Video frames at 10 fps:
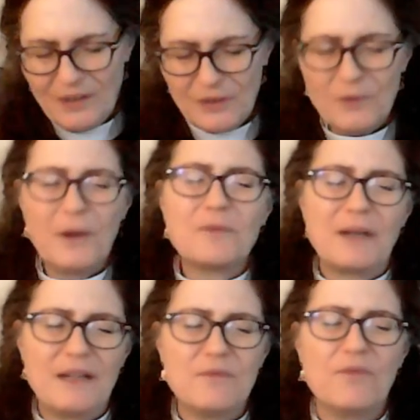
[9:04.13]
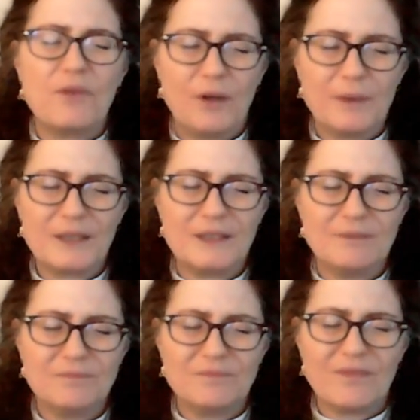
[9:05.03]
your brain forward
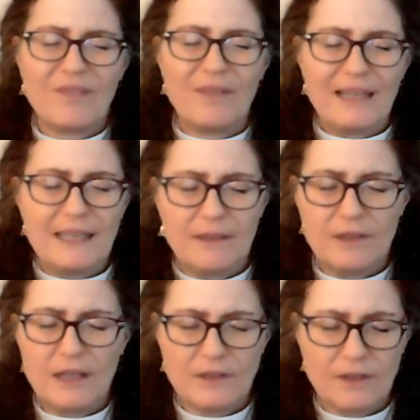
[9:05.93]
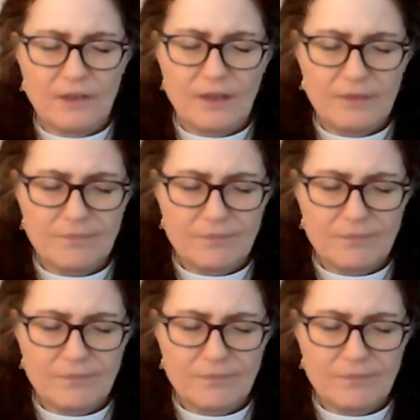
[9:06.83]
right here on earth.